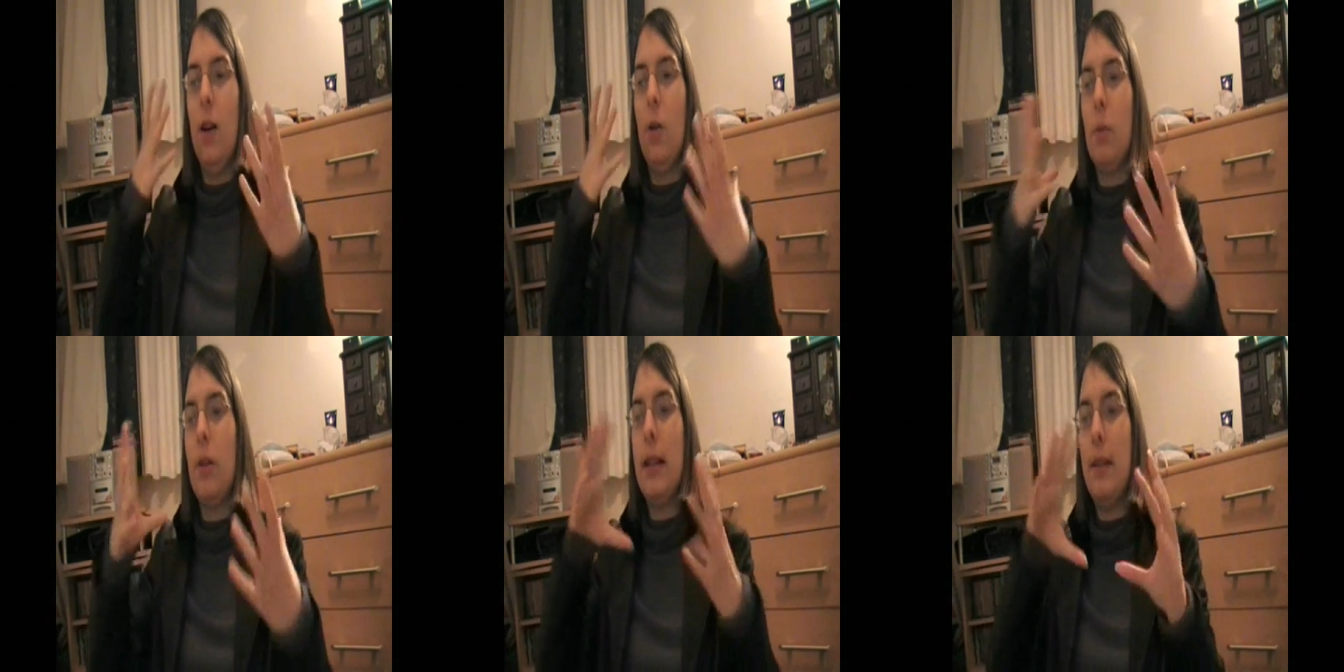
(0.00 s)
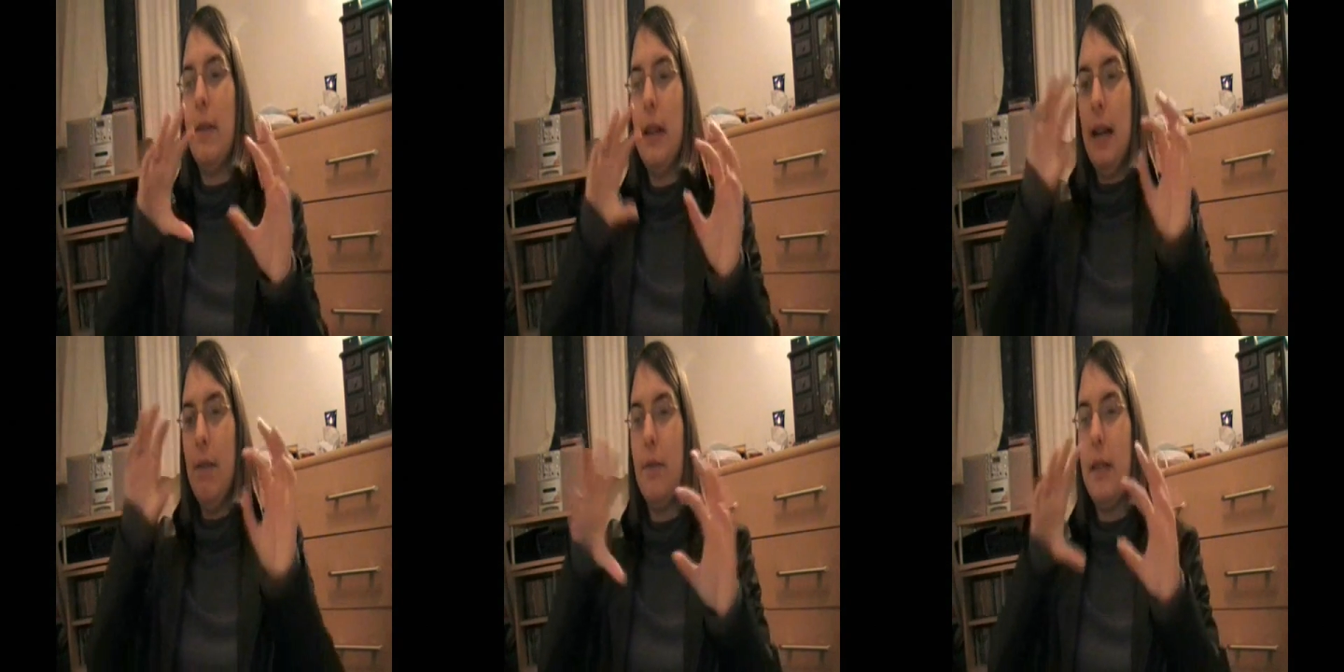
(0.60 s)
almost every
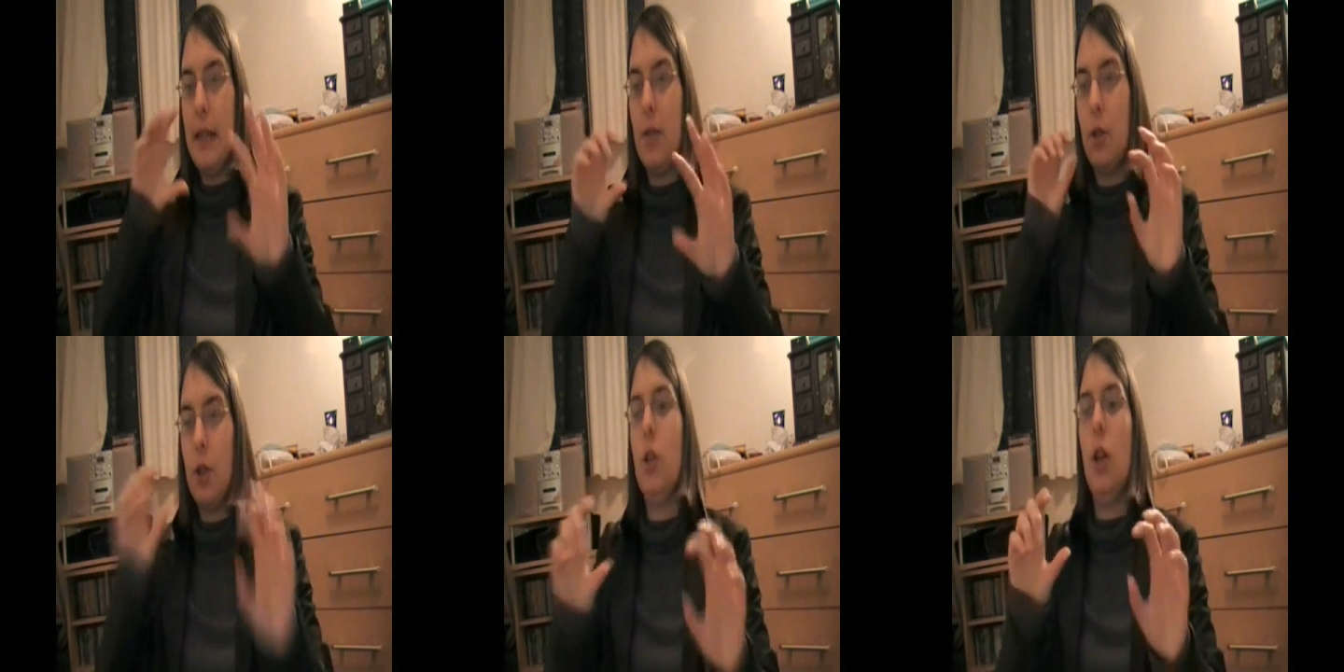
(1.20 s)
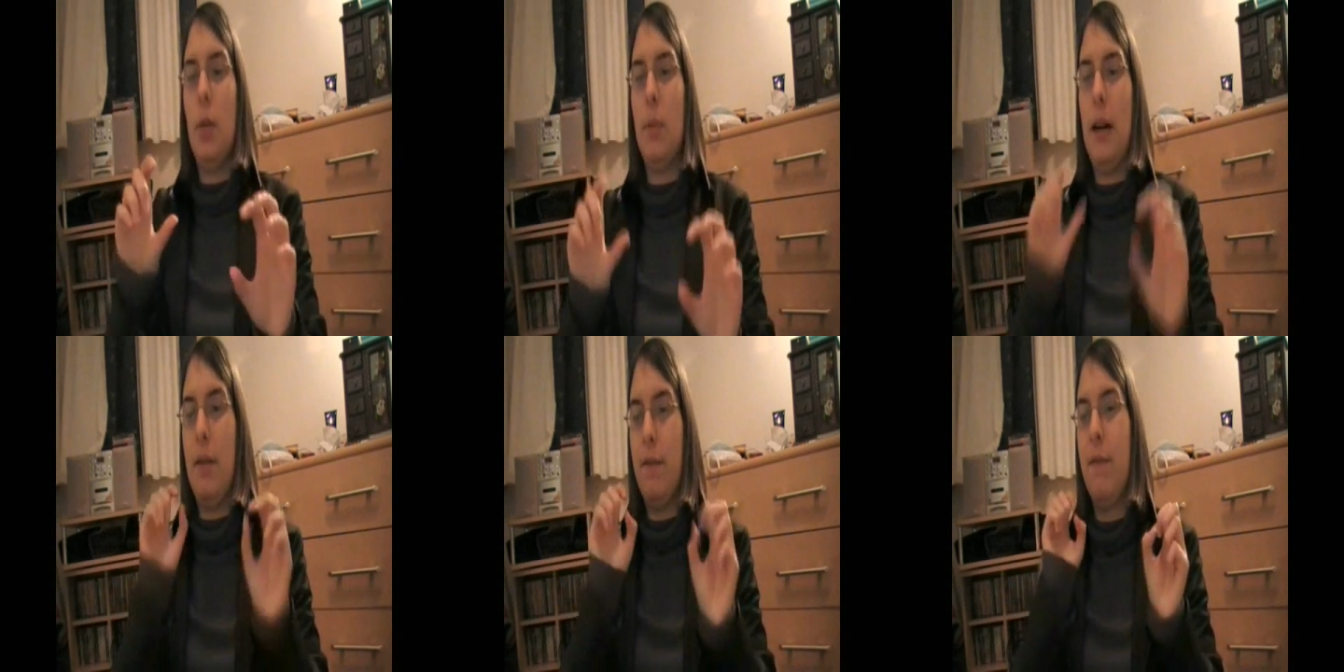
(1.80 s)
every single shop
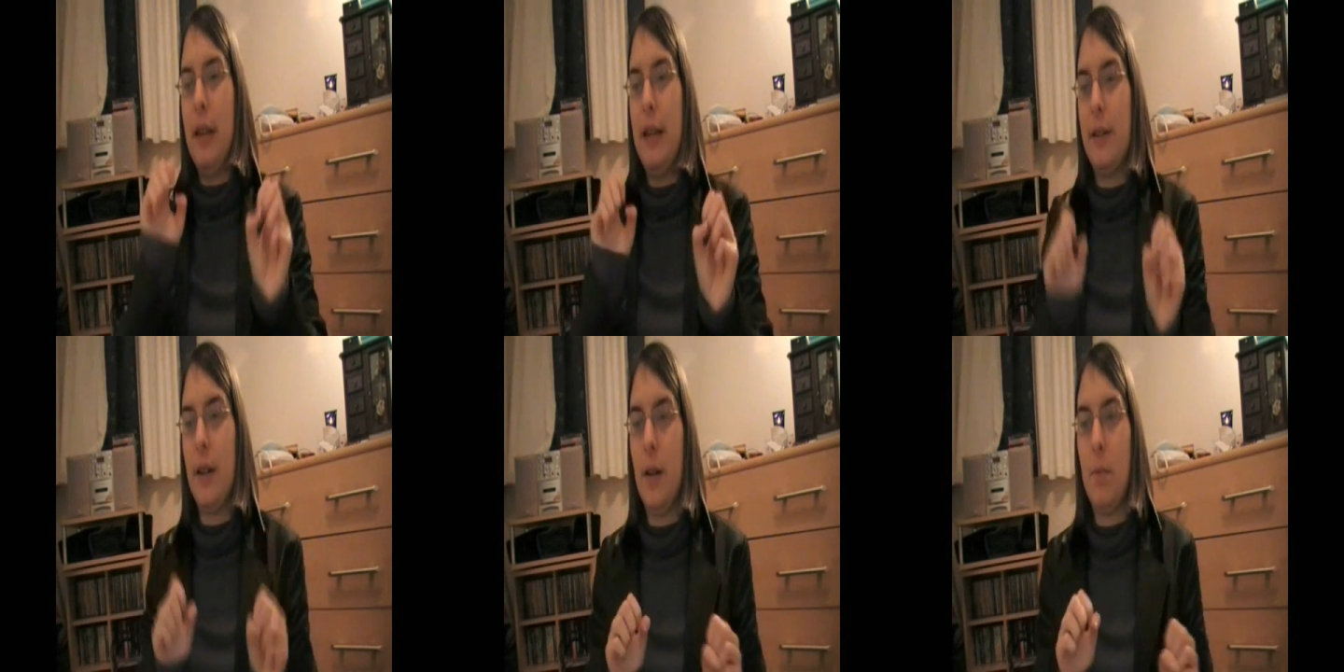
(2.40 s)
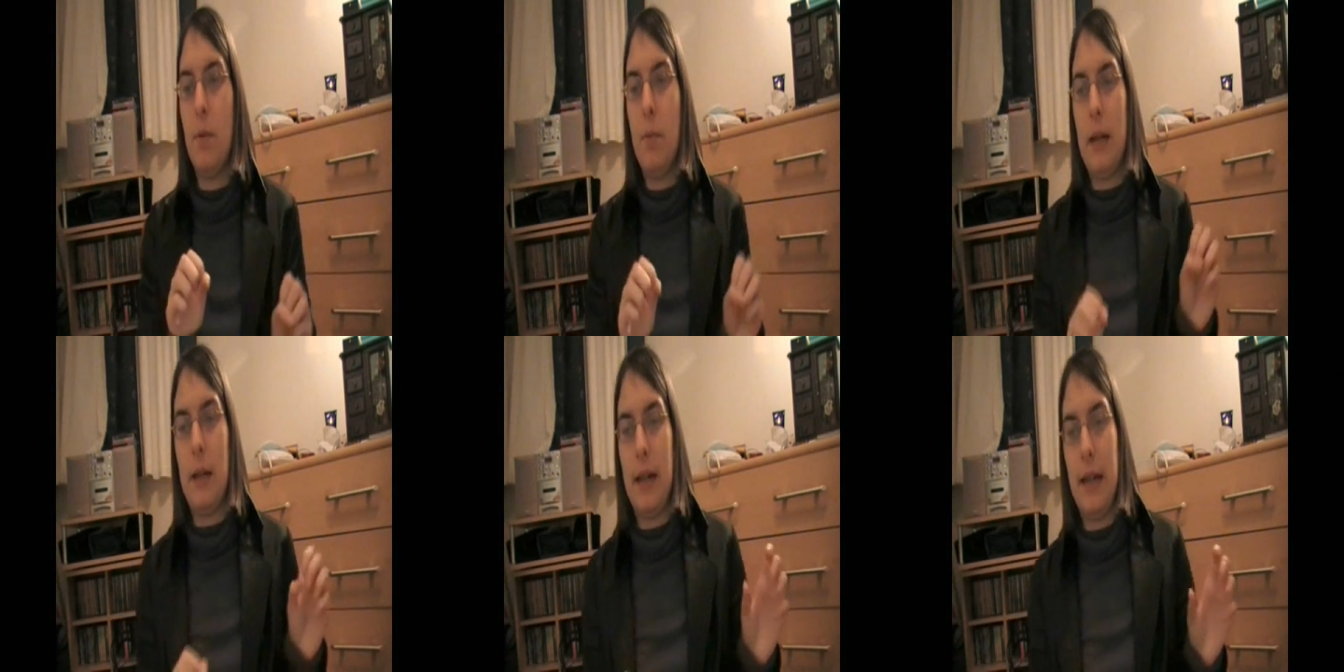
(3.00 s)
I think that I bought
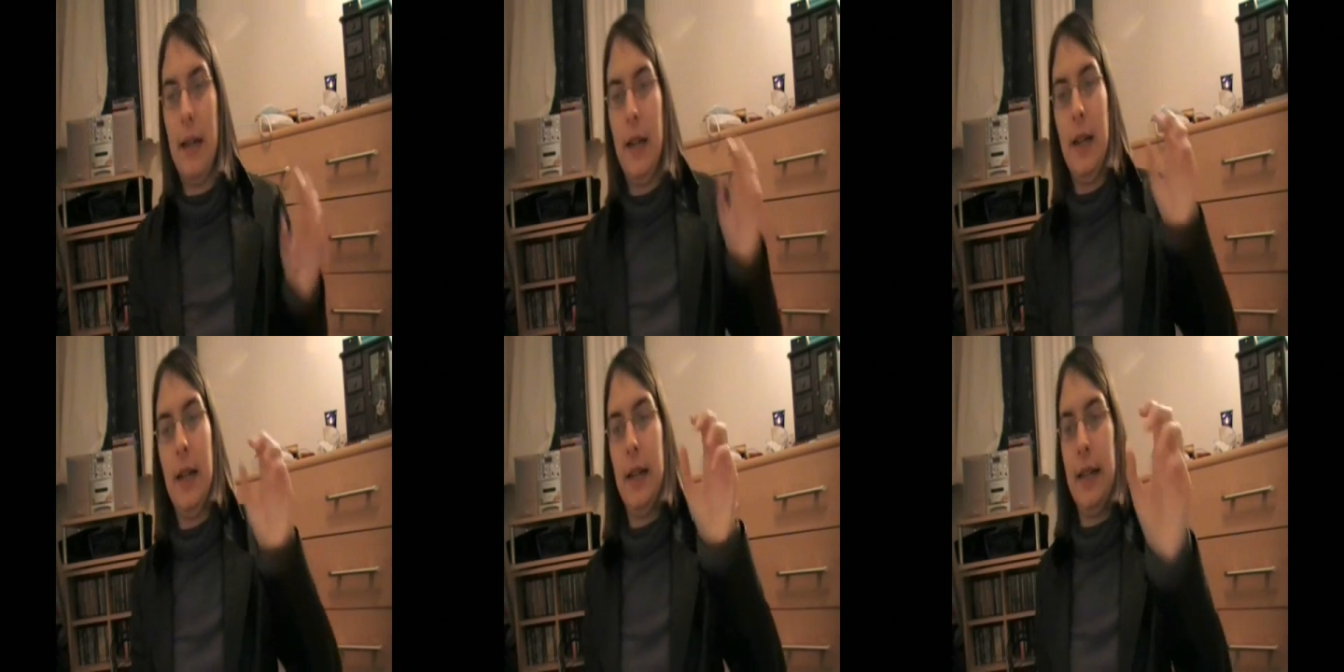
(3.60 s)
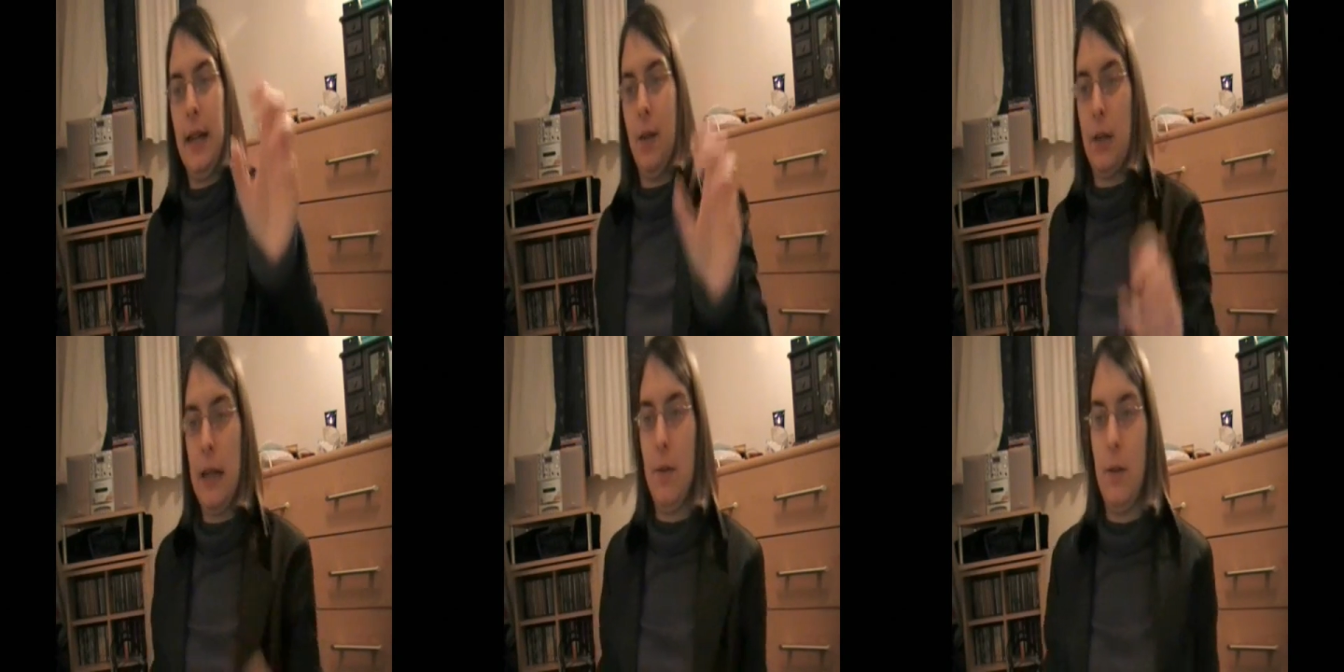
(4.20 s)
past sale
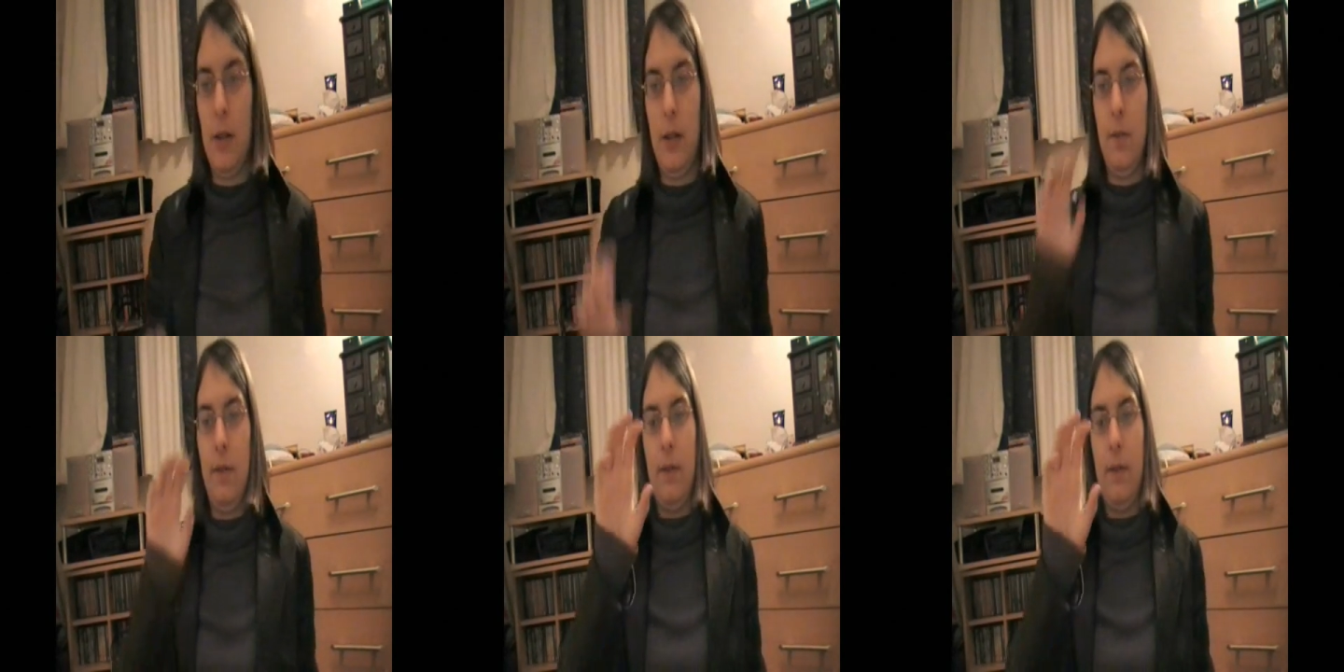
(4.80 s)
now on.